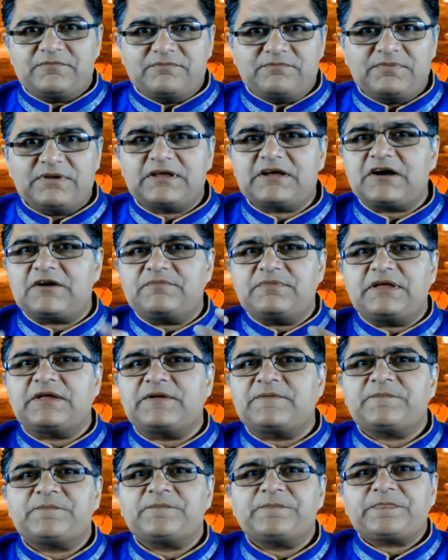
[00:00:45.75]

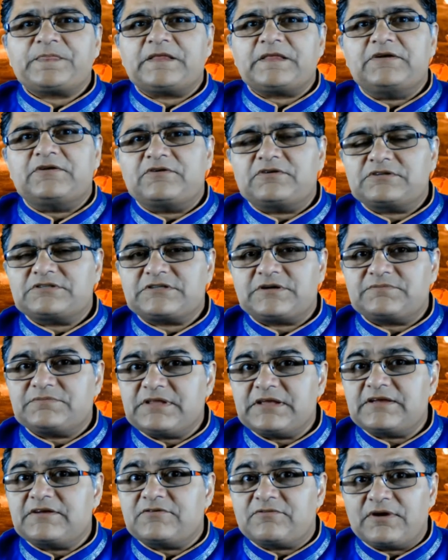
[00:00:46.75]
becoming,
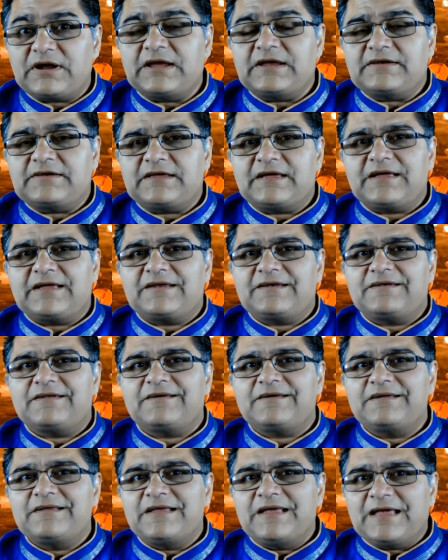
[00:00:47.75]
something great.
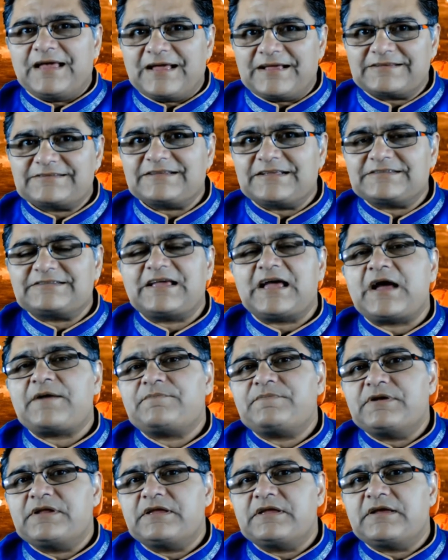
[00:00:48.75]
And as that's
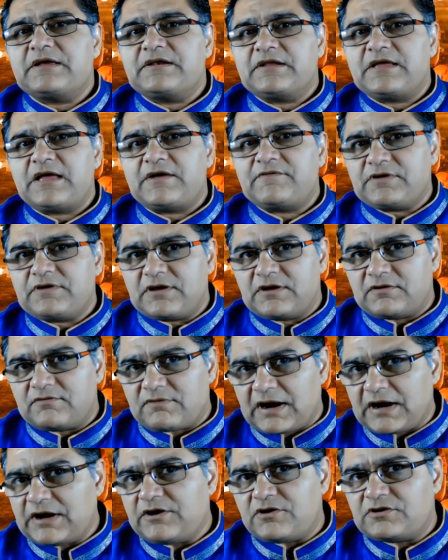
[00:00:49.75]
happening, and having a
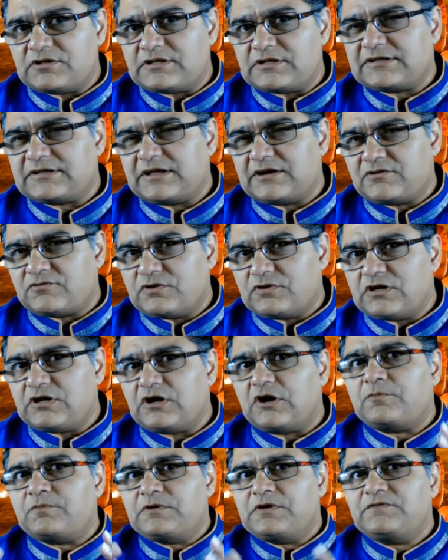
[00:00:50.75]
writer that can really
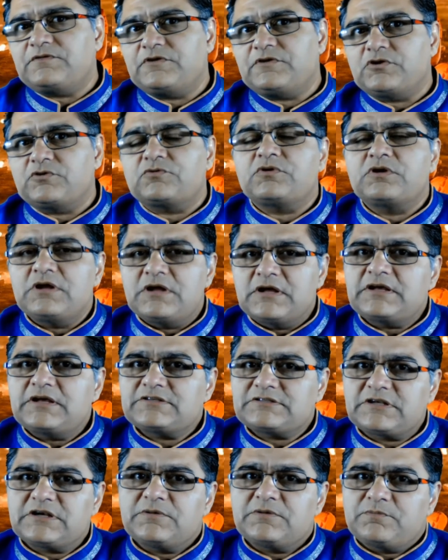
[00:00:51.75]
uplift you
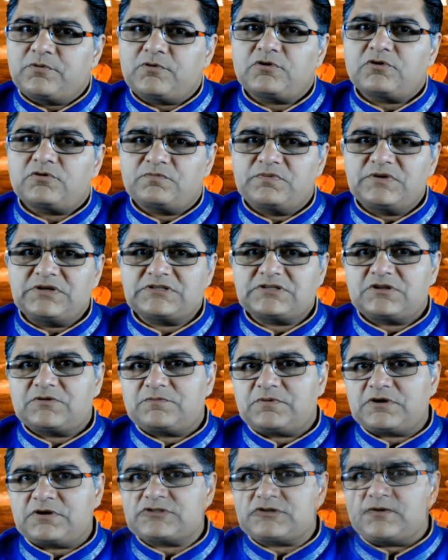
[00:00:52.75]
is an important piece of the
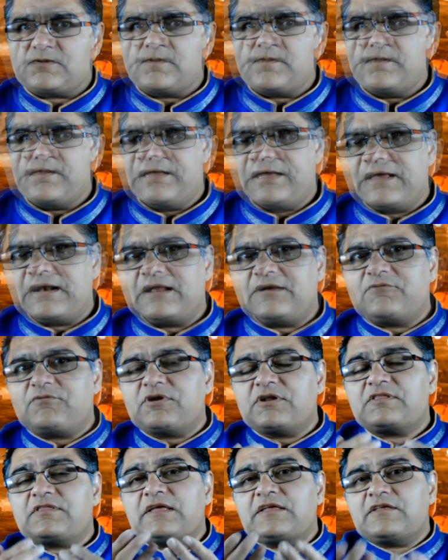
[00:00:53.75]
puzzle. And I
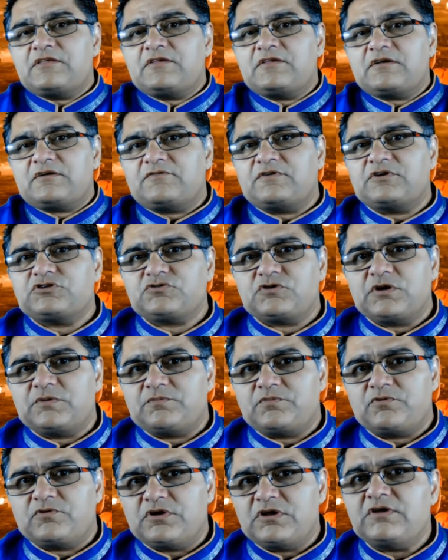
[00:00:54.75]
want to thank a virtual
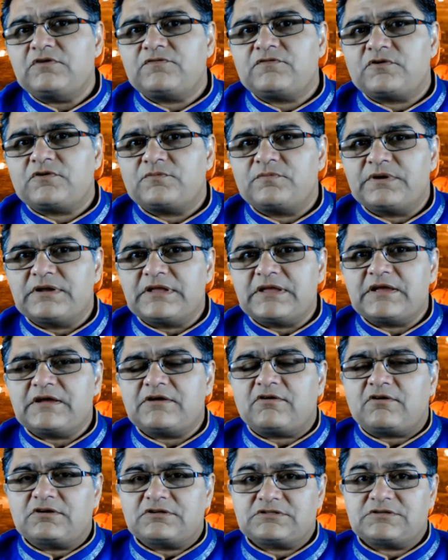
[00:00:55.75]
employee for bringing
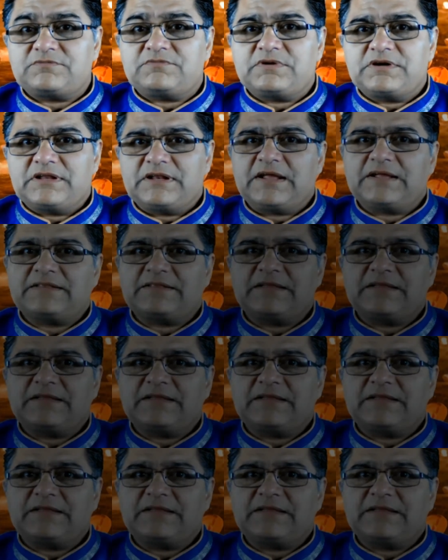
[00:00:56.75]
on somebody like